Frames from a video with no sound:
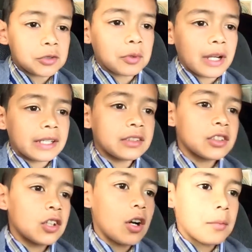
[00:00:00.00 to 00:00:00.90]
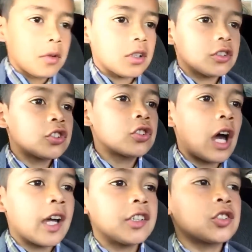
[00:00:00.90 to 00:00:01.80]
so we're heading to Carmont's
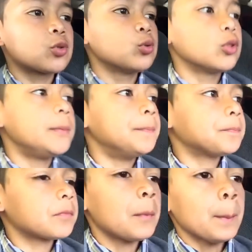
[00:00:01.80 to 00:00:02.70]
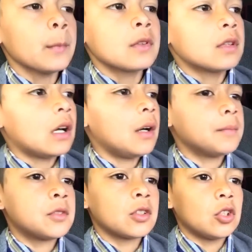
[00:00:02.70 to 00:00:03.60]
high school
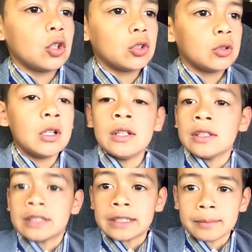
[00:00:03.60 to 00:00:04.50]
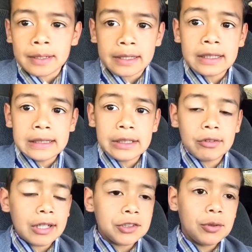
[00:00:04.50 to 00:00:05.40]
to go see my cousin
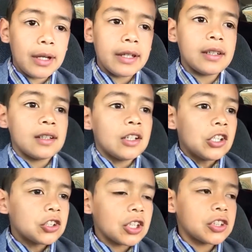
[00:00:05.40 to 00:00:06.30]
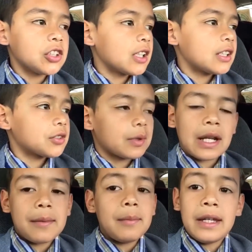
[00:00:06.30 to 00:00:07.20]
graduate. So I'll see you guys when
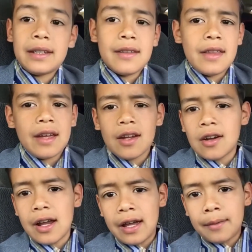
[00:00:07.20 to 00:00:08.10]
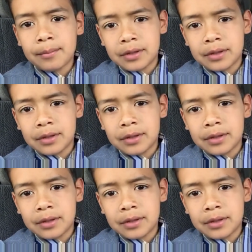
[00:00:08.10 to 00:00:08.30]
I make it there, and